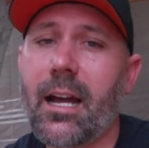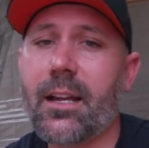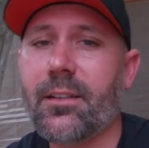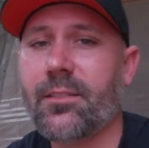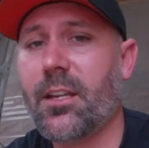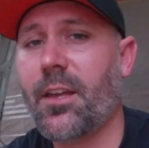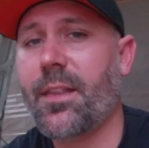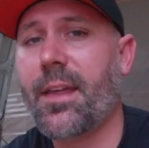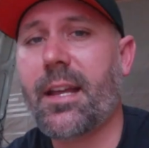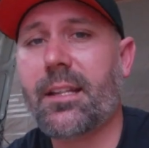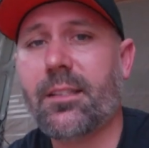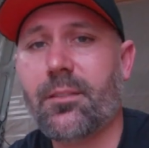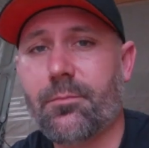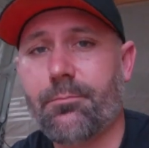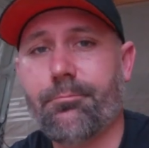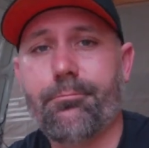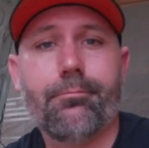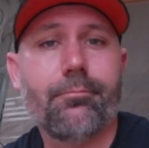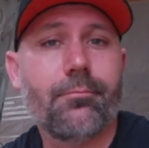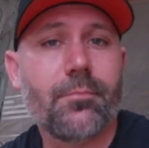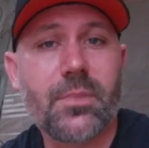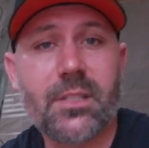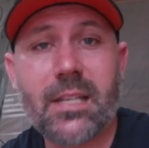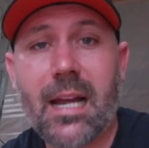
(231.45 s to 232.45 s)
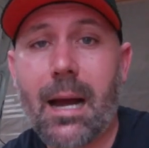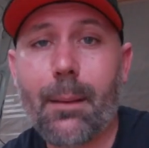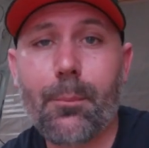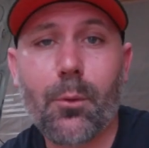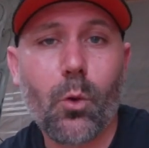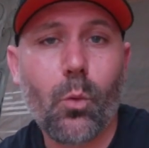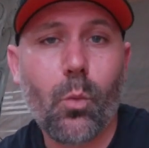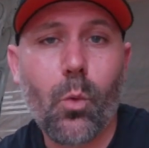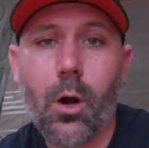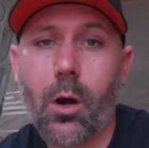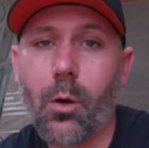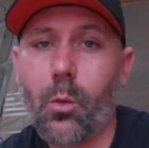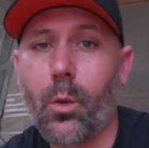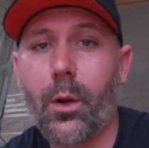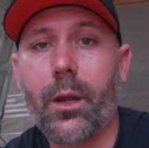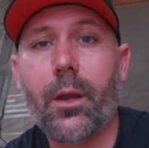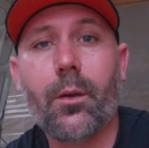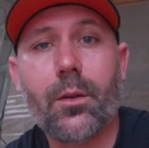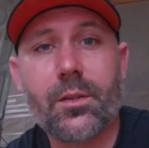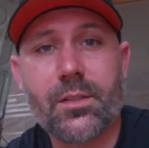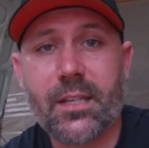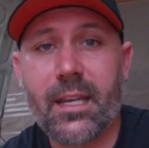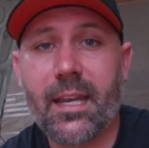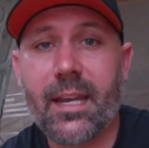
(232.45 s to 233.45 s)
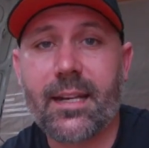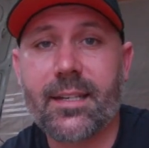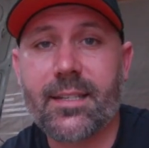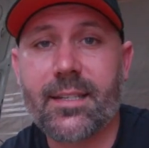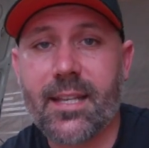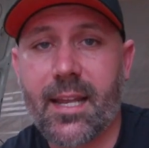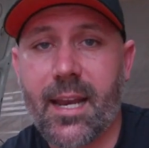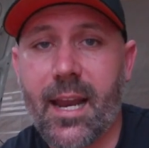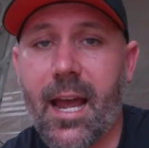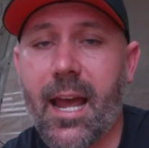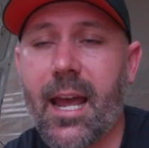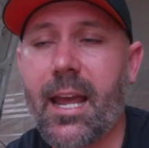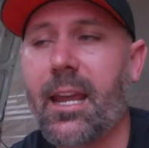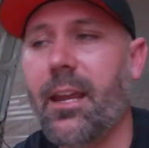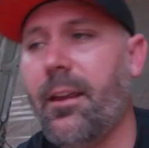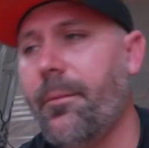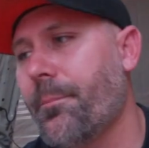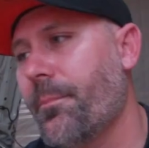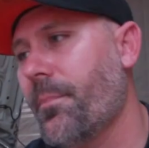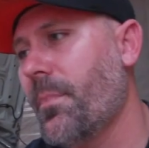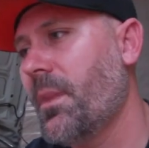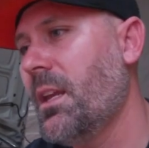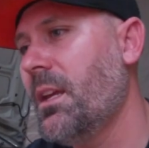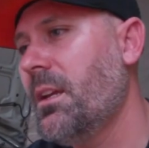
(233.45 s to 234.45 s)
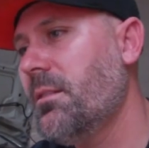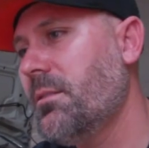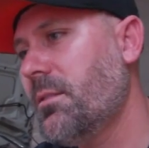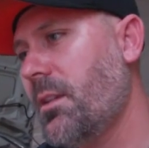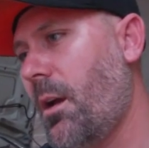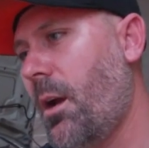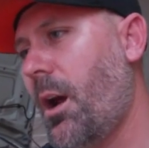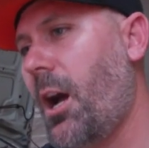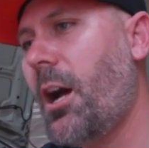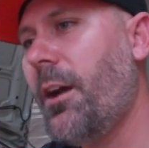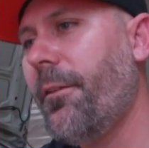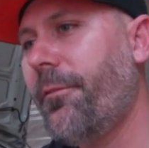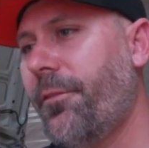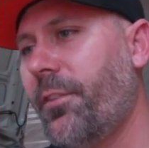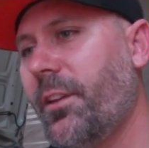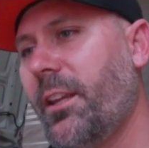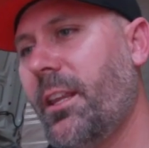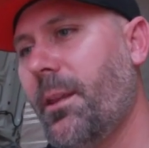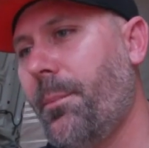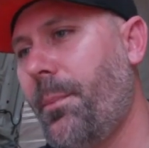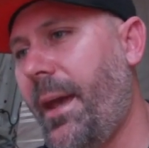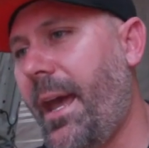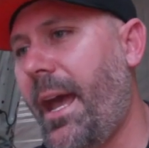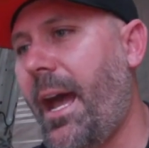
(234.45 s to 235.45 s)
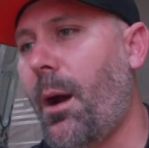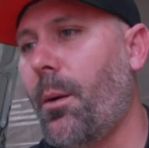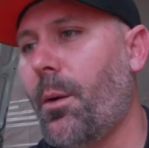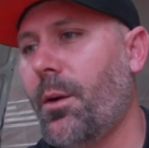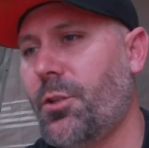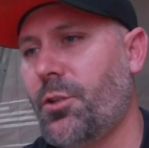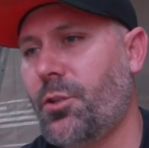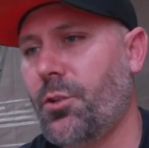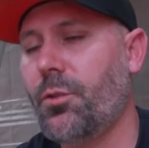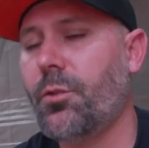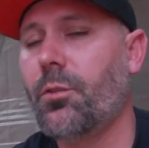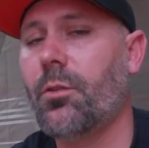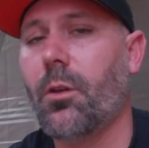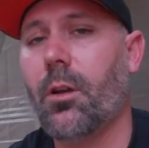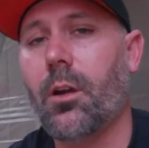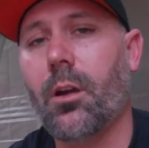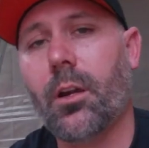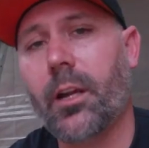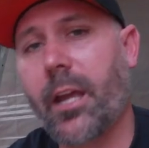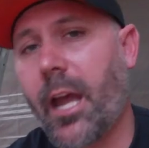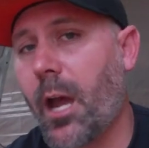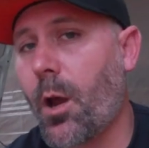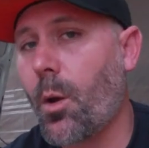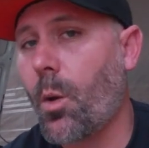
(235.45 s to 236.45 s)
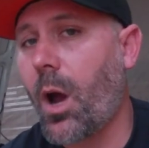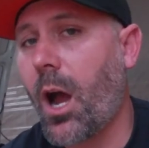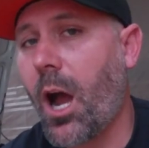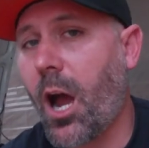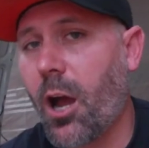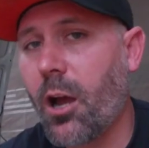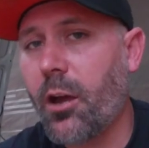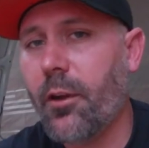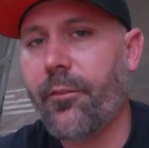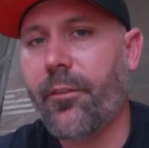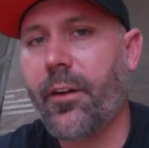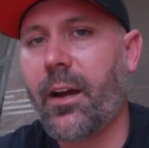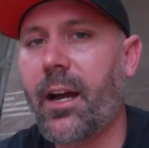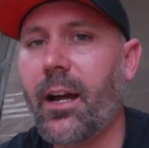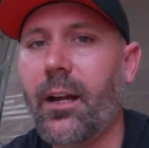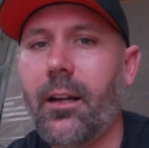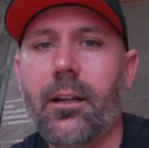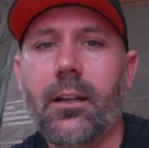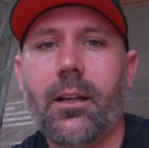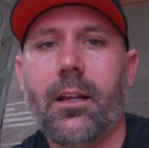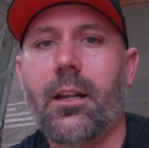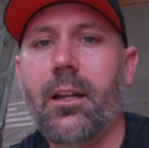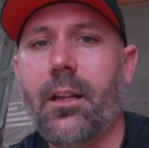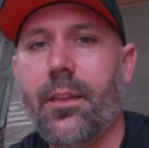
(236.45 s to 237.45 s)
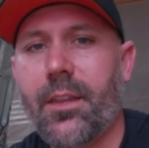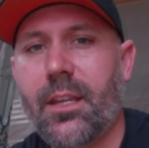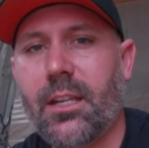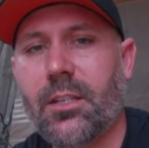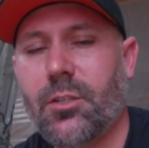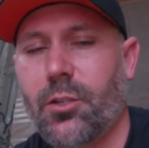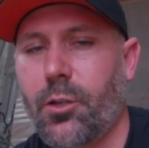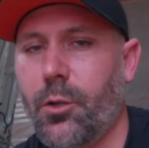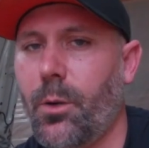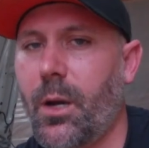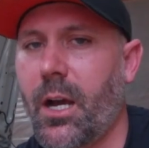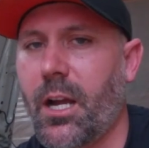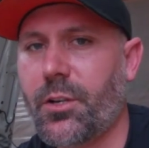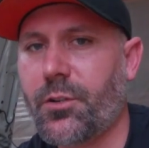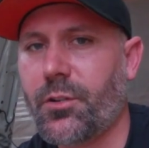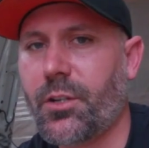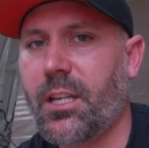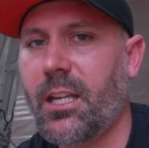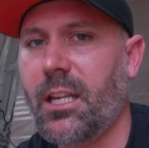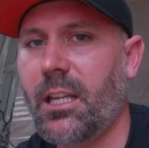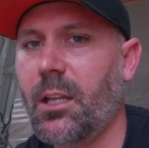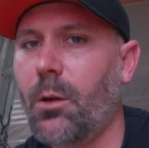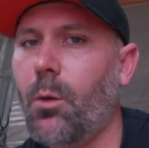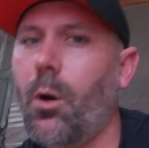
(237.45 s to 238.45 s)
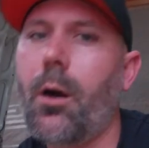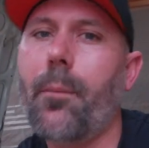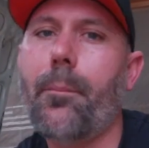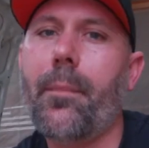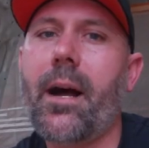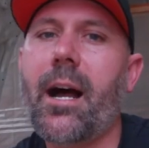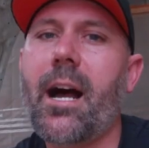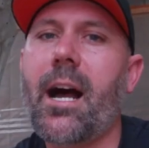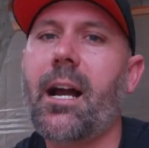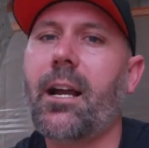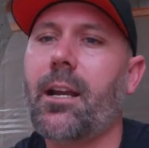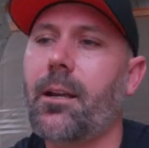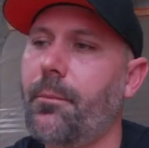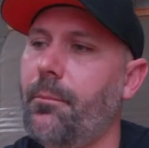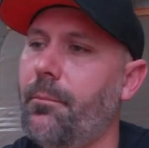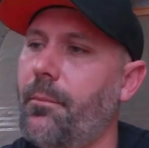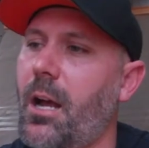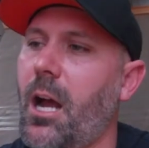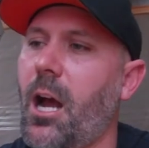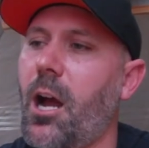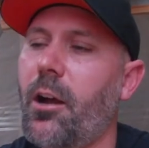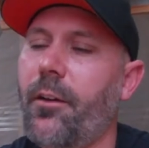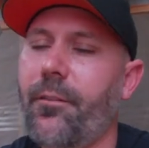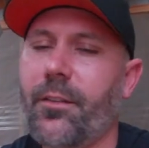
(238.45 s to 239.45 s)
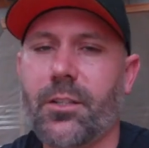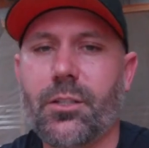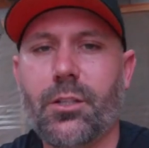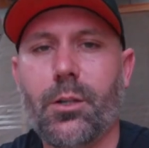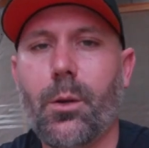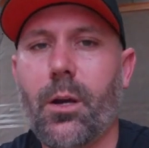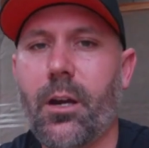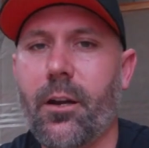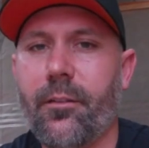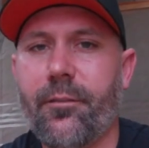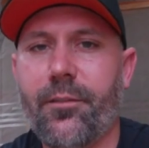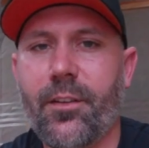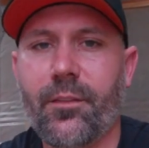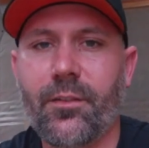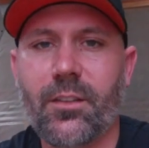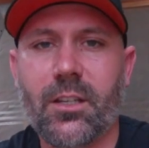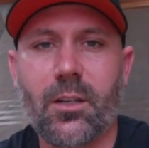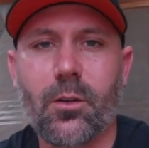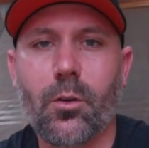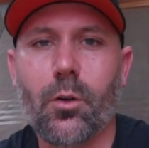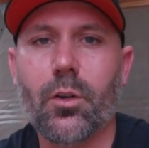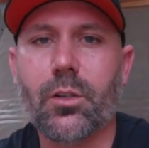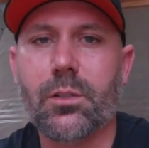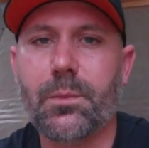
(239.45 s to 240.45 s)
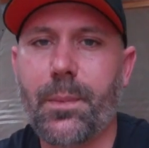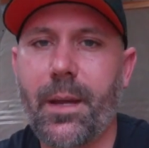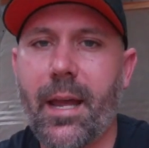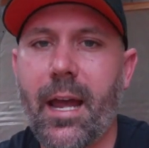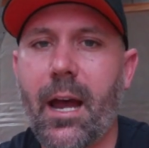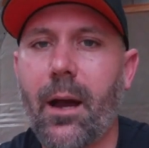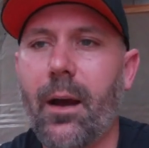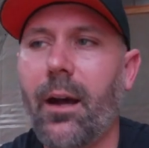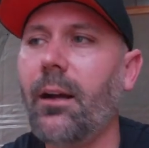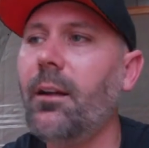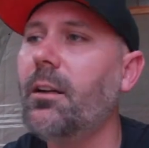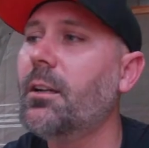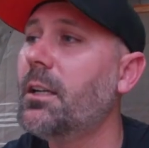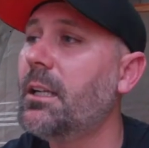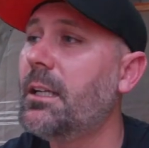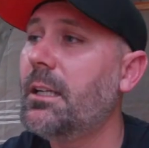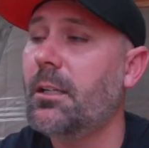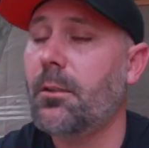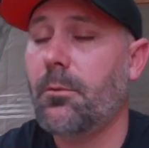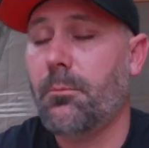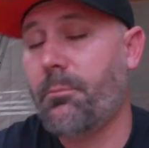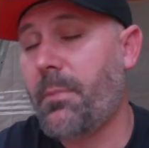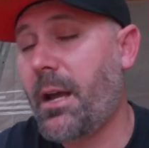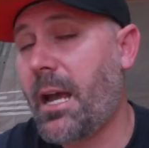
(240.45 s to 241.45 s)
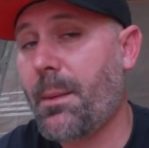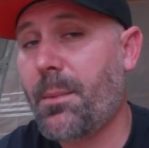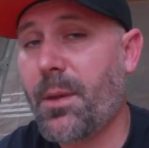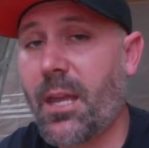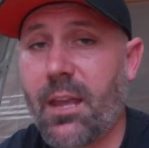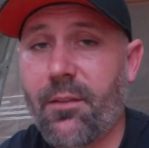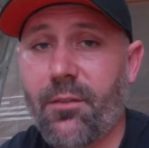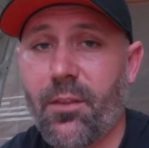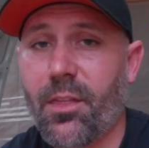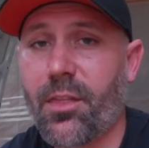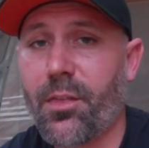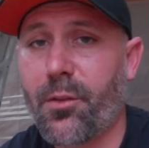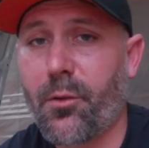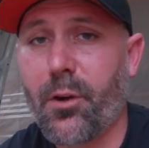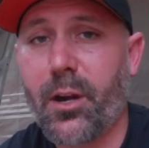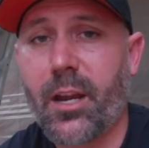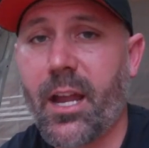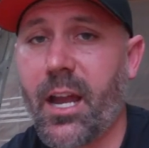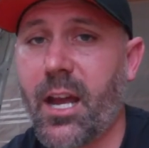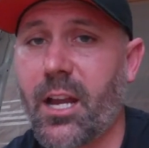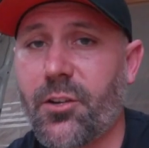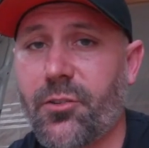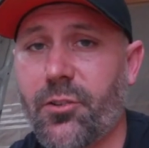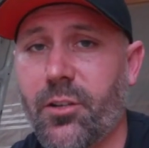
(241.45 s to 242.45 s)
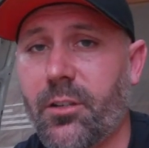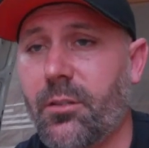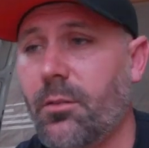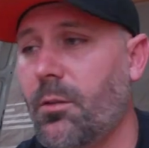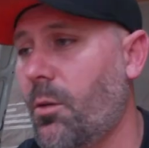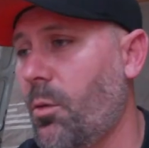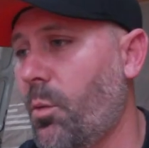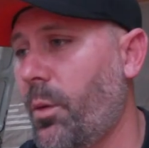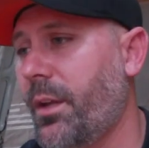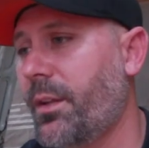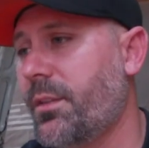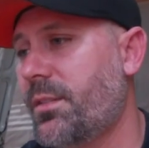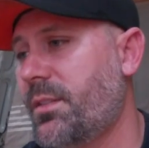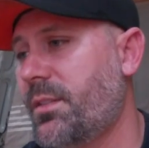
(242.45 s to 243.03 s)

So that's double what we were seeing today. So hopefully the power should go over the 200 kilowatt mark, over 250 horsepower, maybe even 300, we'll